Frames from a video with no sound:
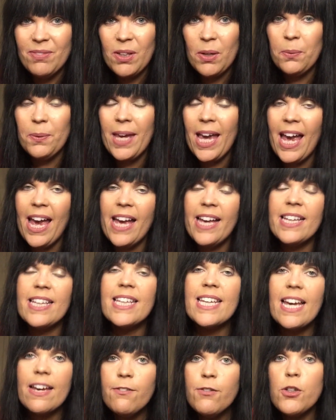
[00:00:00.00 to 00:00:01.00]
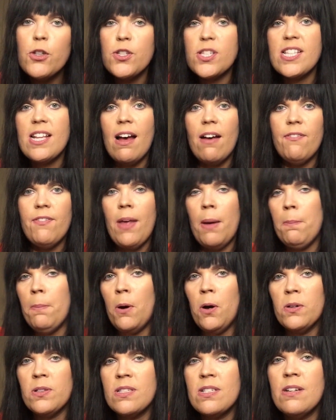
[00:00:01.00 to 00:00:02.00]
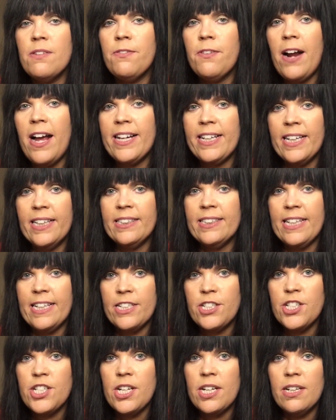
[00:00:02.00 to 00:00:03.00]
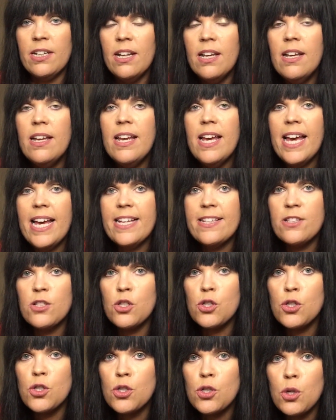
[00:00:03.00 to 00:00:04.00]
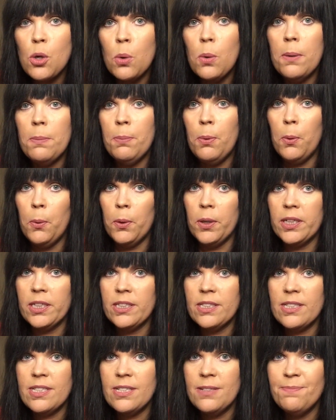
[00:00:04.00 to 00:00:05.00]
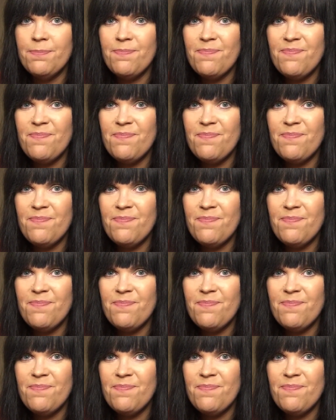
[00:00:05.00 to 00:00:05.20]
Okay, give yourself that positive recognition. It's so important.